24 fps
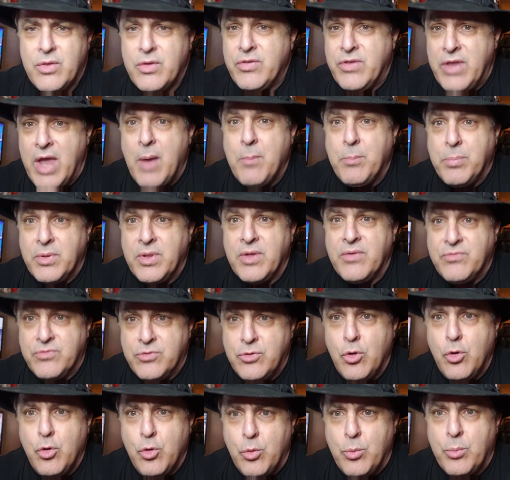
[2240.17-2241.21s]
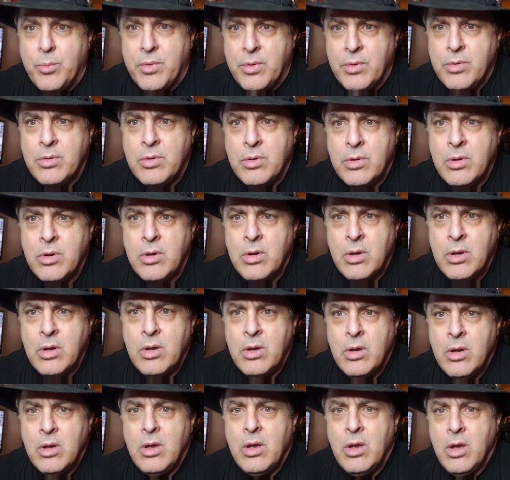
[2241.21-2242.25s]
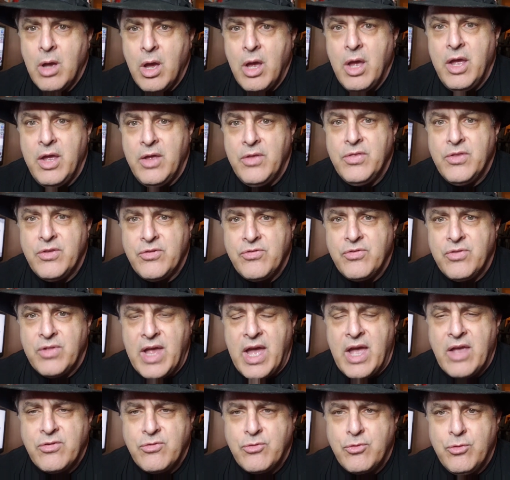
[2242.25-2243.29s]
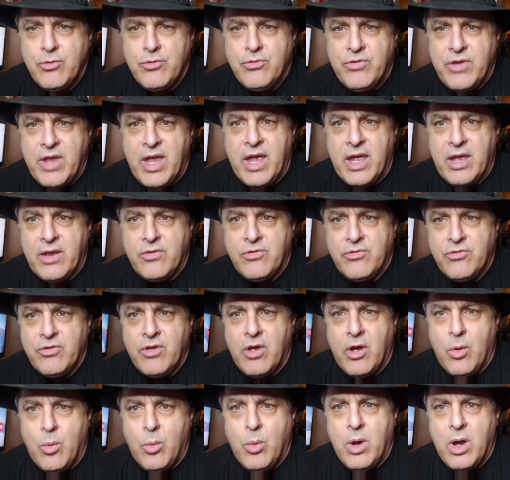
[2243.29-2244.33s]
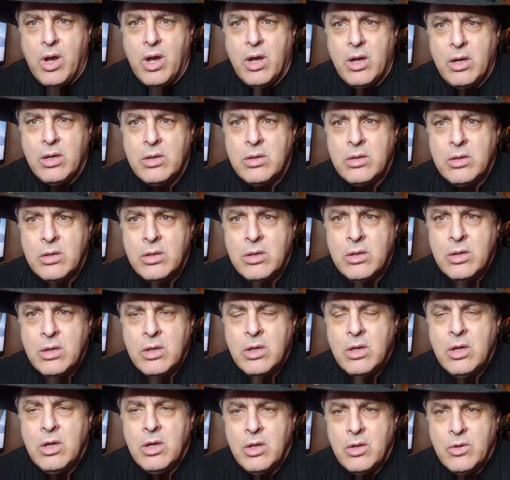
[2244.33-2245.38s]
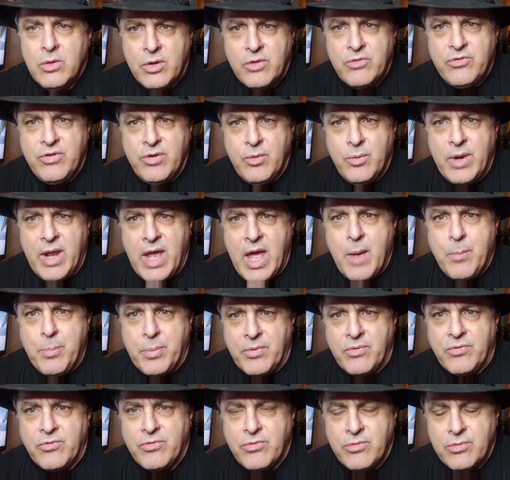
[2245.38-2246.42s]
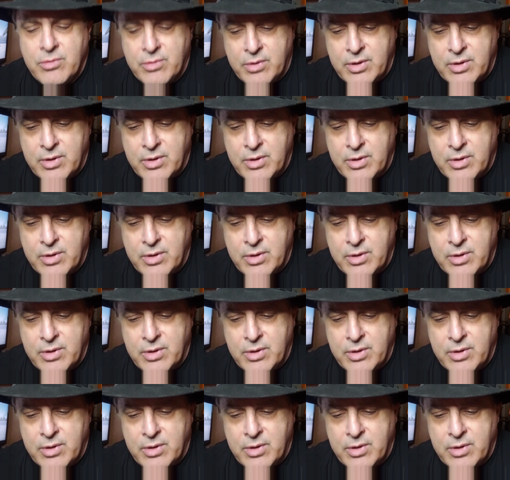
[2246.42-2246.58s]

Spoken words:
Temple of Doom in this Last Crusade. So let's see what happens.